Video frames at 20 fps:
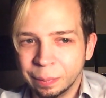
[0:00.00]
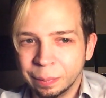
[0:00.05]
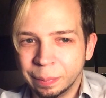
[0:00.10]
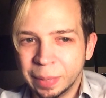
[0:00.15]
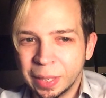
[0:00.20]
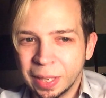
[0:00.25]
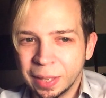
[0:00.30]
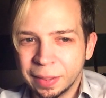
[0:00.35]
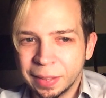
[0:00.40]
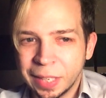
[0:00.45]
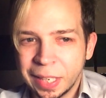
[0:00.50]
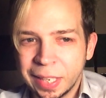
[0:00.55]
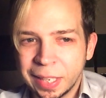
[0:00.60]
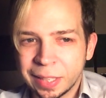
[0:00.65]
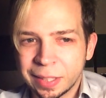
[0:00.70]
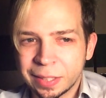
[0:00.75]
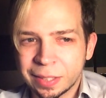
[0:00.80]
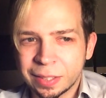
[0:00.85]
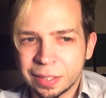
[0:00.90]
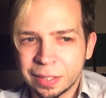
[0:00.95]
Beyond
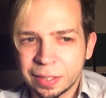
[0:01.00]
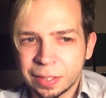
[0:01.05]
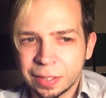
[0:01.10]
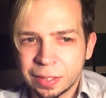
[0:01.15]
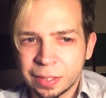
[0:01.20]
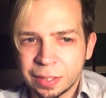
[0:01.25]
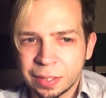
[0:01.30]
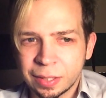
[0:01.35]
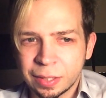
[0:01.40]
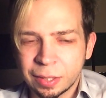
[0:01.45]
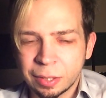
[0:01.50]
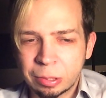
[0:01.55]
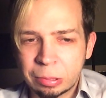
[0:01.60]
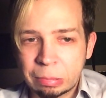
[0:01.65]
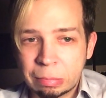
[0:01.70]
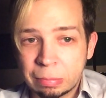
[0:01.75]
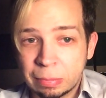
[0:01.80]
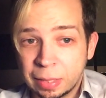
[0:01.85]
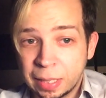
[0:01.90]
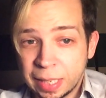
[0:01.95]
that,
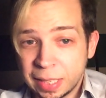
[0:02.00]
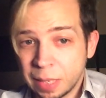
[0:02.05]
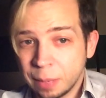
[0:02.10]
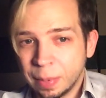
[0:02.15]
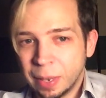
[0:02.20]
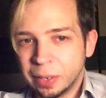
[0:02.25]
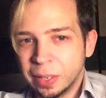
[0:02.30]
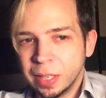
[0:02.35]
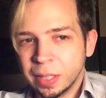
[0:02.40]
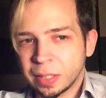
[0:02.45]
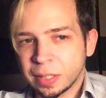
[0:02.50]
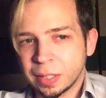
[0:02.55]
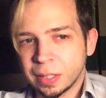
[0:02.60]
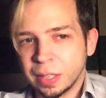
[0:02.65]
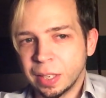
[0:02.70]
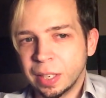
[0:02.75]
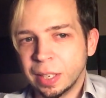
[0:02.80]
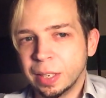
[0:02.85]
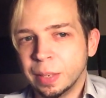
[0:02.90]
that's about it.